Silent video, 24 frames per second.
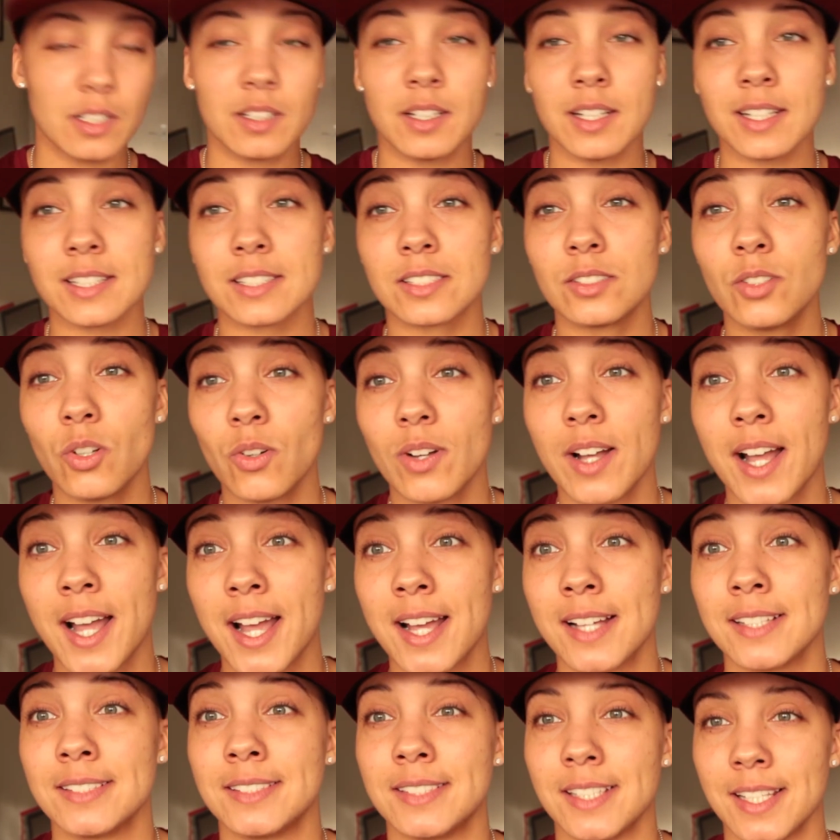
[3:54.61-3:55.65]
It's not
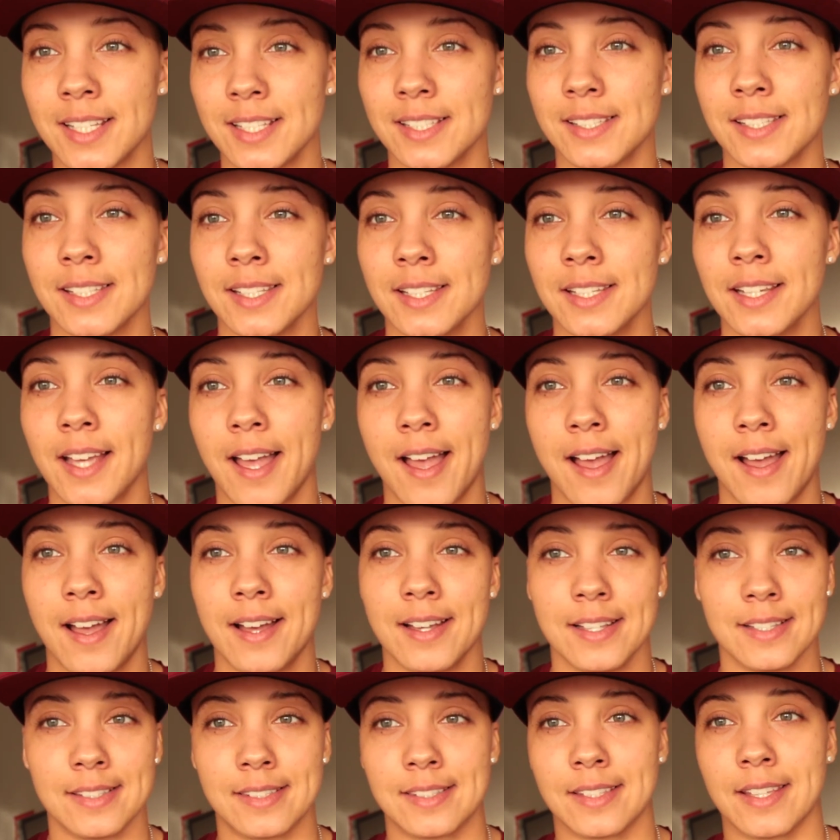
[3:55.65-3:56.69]
as easy
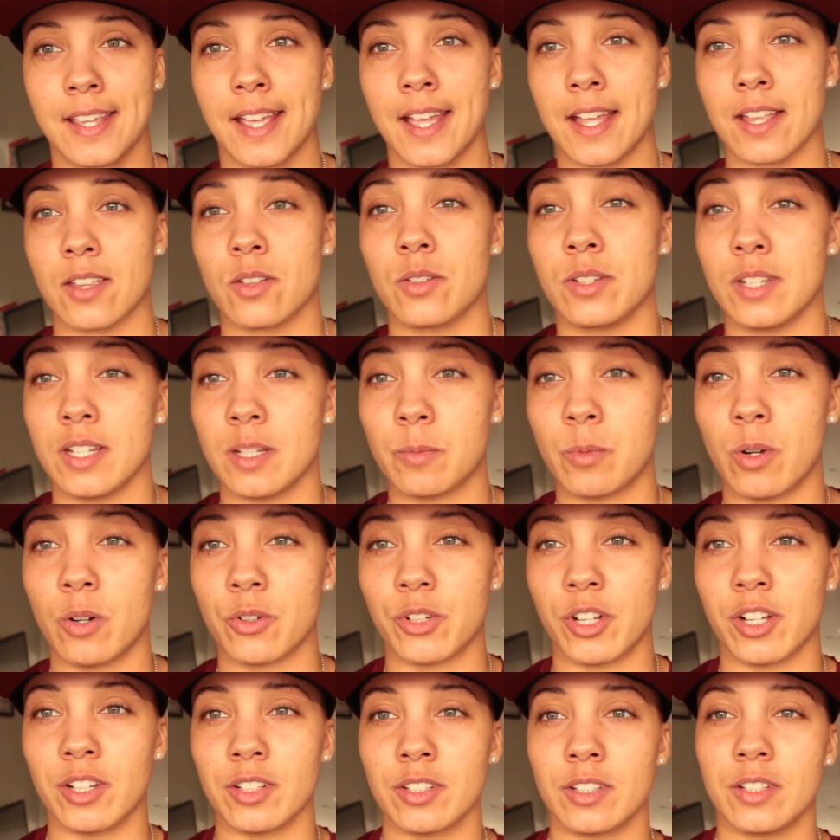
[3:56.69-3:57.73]
as getting your deed poll
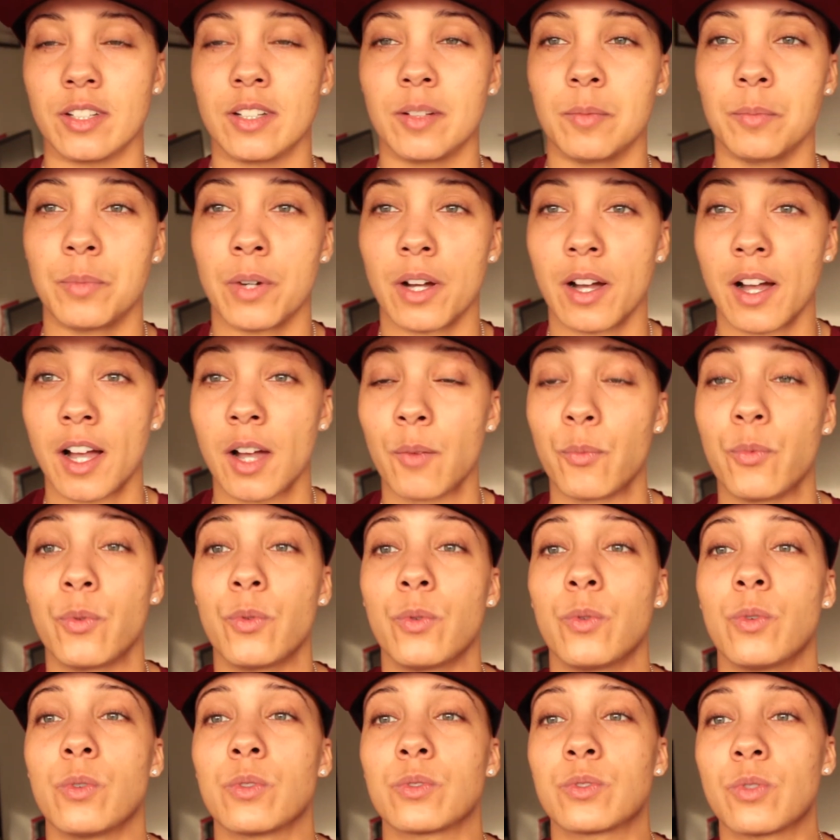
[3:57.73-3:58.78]
done, but I
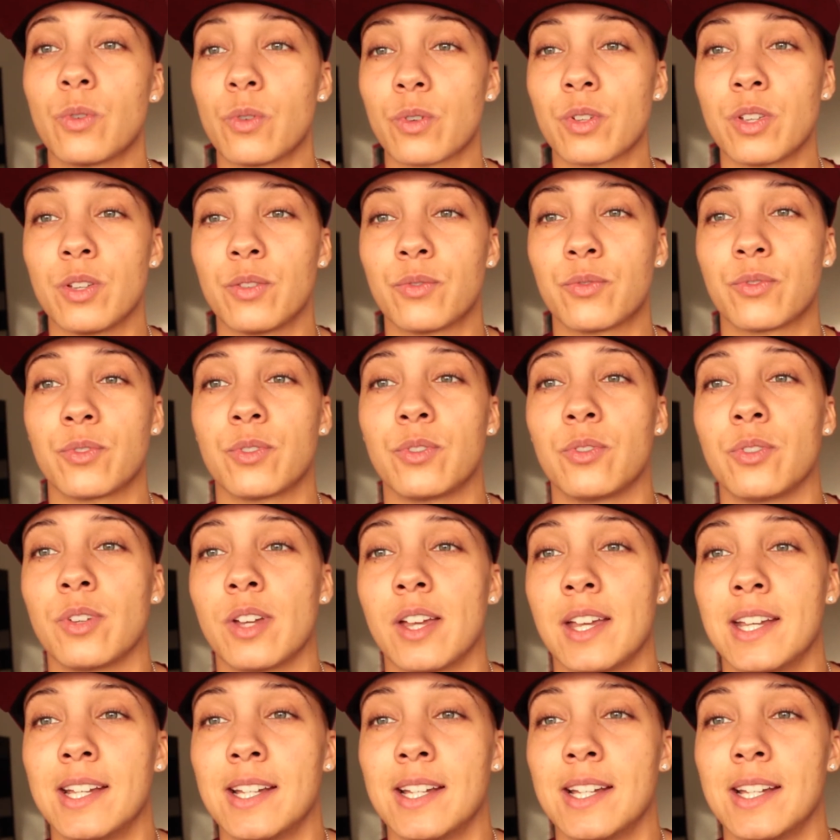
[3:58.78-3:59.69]
will talk you through